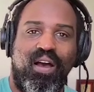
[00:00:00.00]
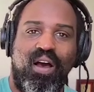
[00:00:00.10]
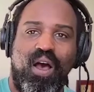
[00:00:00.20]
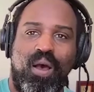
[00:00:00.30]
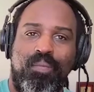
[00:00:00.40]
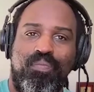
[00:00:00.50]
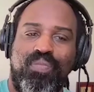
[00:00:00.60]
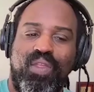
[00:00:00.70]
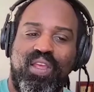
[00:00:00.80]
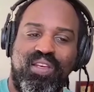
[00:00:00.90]

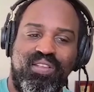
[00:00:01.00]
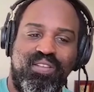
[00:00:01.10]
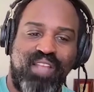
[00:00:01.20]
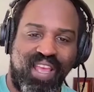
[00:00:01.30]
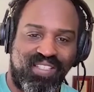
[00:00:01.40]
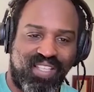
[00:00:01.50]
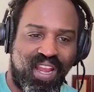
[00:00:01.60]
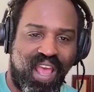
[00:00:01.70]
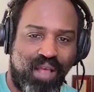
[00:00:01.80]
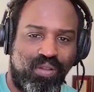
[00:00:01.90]
And Dan's
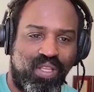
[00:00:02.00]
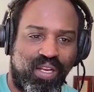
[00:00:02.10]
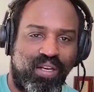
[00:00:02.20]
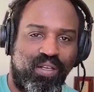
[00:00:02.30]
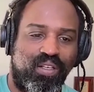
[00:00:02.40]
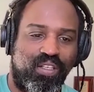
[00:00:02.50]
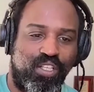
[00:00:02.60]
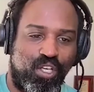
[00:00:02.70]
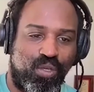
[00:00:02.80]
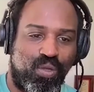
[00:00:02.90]
kind of out there,
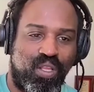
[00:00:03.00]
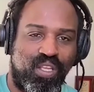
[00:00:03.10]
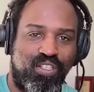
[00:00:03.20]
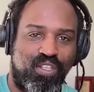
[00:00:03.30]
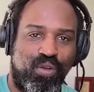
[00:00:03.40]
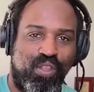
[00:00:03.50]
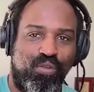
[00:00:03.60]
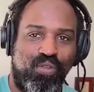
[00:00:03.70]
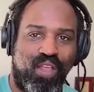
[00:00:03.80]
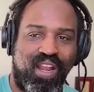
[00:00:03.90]
and so he
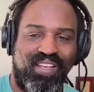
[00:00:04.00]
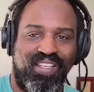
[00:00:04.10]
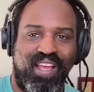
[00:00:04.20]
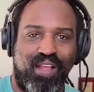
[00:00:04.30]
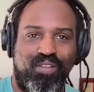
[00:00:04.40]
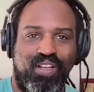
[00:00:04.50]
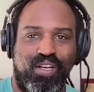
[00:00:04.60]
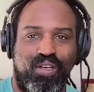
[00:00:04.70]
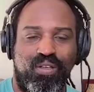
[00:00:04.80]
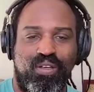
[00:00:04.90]
threw that idea out
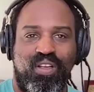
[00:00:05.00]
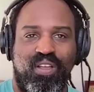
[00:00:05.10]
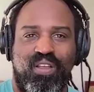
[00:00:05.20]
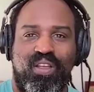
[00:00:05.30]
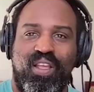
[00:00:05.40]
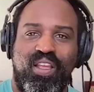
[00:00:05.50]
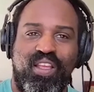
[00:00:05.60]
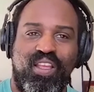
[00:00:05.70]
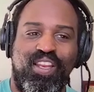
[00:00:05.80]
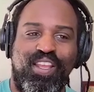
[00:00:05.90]
there.
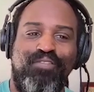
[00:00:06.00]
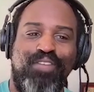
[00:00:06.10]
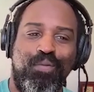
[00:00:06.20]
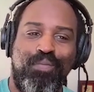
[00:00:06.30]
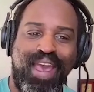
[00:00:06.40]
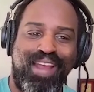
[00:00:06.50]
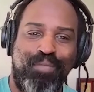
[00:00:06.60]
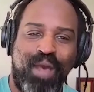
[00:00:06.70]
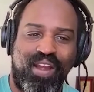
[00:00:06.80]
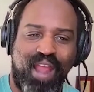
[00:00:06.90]
And he felt bad
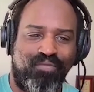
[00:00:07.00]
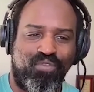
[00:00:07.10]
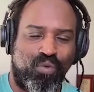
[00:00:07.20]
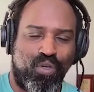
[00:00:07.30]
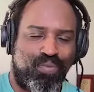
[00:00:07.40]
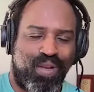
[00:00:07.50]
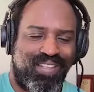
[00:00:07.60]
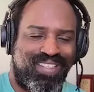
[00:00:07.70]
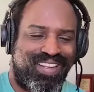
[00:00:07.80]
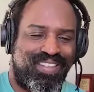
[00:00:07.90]
about it afterwards, but I
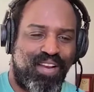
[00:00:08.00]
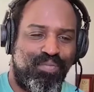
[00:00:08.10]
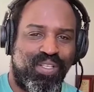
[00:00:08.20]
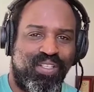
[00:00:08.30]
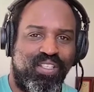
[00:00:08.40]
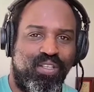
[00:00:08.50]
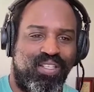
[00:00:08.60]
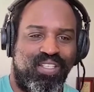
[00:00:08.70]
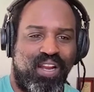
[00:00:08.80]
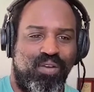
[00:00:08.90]
said, it's not a big deal. I
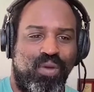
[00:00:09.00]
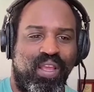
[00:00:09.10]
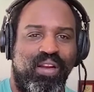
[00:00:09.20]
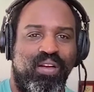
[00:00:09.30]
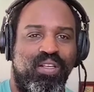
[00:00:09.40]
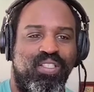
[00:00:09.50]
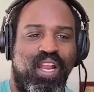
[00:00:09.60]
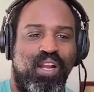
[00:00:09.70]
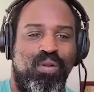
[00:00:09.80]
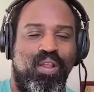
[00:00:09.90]
said, I don't care. I
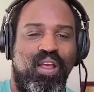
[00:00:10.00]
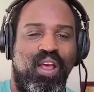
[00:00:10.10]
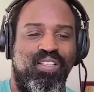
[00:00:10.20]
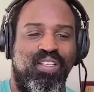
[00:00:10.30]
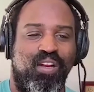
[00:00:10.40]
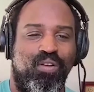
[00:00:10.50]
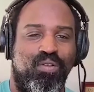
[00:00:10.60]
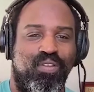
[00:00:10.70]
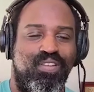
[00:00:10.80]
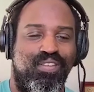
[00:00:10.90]

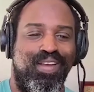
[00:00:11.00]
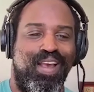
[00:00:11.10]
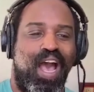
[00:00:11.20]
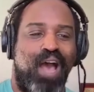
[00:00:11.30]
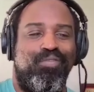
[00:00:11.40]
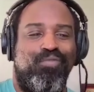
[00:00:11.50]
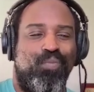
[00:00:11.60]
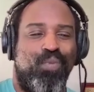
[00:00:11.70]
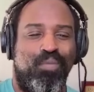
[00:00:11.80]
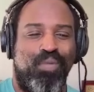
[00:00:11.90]
don't, I'm a
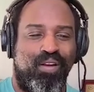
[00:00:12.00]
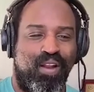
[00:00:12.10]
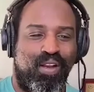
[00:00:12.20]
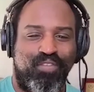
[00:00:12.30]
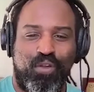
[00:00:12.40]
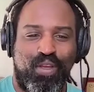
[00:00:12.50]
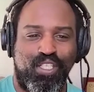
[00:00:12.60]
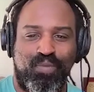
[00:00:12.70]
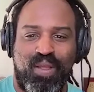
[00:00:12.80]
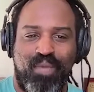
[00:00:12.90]
football player. I don't have to
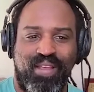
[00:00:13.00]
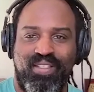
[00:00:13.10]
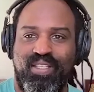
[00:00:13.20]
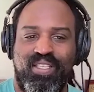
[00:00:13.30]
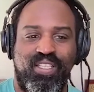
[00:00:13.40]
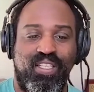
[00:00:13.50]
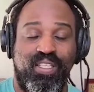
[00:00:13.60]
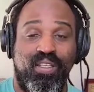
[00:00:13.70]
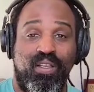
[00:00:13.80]
question my masculinity.